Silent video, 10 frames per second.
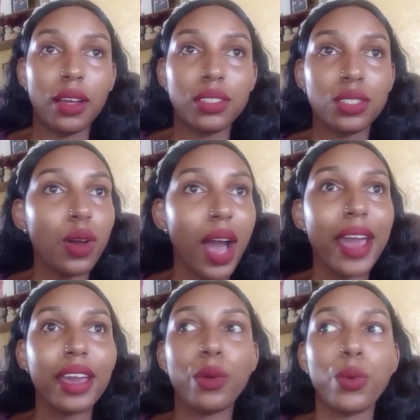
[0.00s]
So
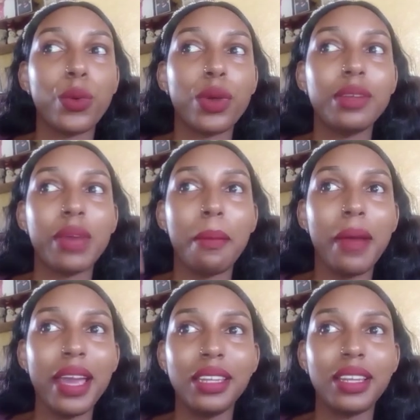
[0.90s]
in my
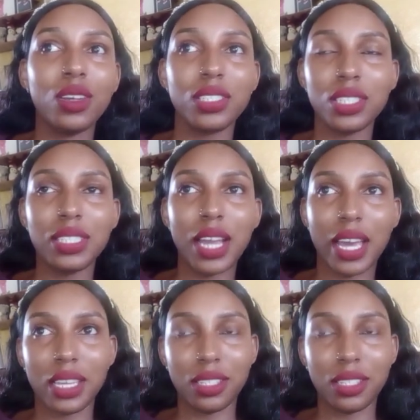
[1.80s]
mind, I was just like,